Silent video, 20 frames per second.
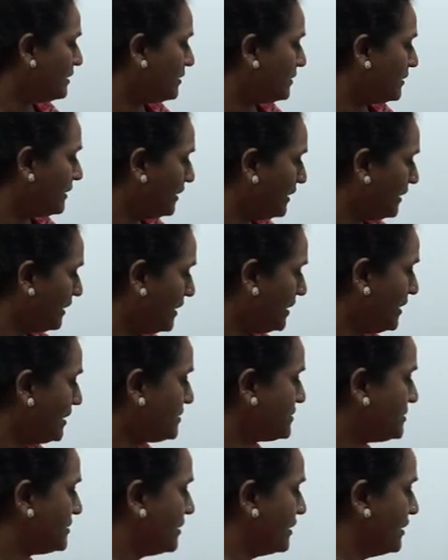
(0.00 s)
in
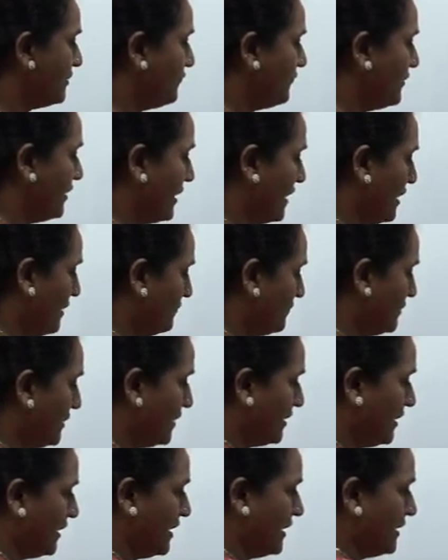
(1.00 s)
each term we have
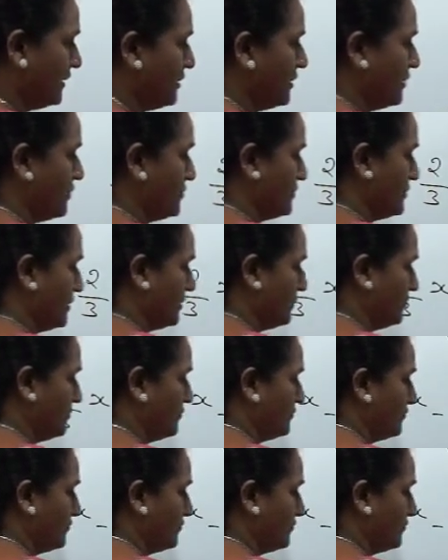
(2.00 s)
39,000